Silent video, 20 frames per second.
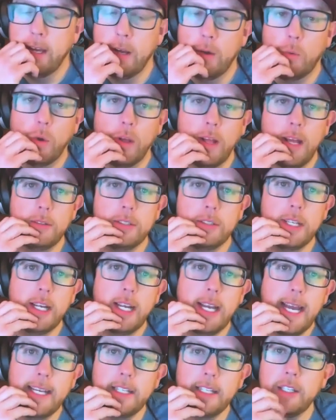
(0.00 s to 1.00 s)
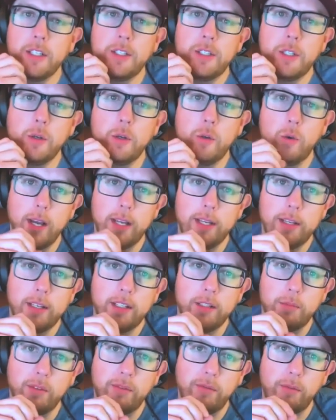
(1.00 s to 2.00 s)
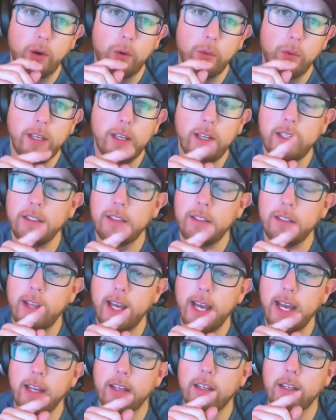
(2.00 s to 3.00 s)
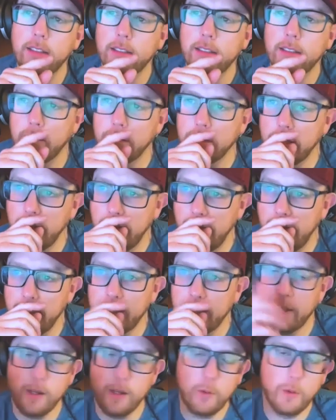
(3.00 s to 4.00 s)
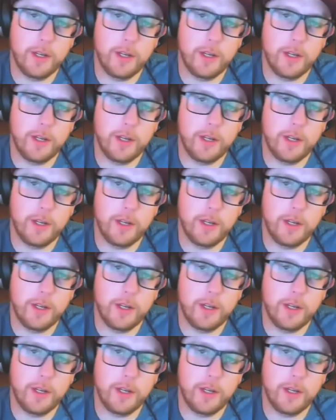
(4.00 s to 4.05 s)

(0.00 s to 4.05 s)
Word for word: Well, I was going to ask you two questions before we get into that because I was going to ask you,